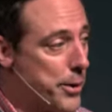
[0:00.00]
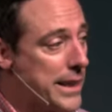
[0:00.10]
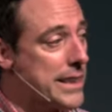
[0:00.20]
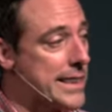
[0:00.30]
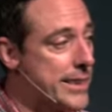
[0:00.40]

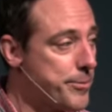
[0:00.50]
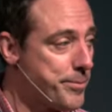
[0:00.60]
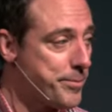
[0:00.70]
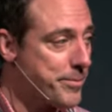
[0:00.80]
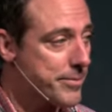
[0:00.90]
quickly.
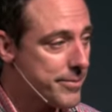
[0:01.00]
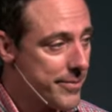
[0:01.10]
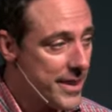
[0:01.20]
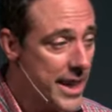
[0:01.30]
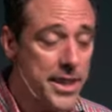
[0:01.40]

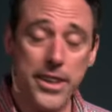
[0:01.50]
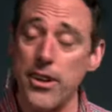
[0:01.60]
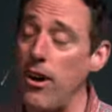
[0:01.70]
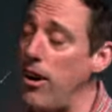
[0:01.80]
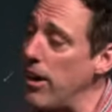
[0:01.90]
And there
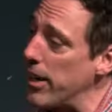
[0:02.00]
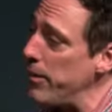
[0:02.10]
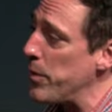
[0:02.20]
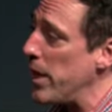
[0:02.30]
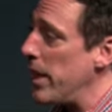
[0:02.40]

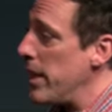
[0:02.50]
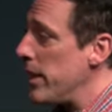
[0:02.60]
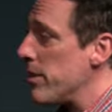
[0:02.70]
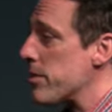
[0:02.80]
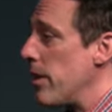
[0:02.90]
are
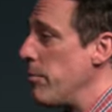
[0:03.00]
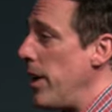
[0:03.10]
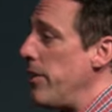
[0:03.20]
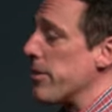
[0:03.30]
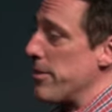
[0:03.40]
some
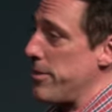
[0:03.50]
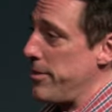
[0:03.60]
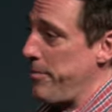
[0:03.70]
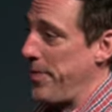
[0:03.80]
others.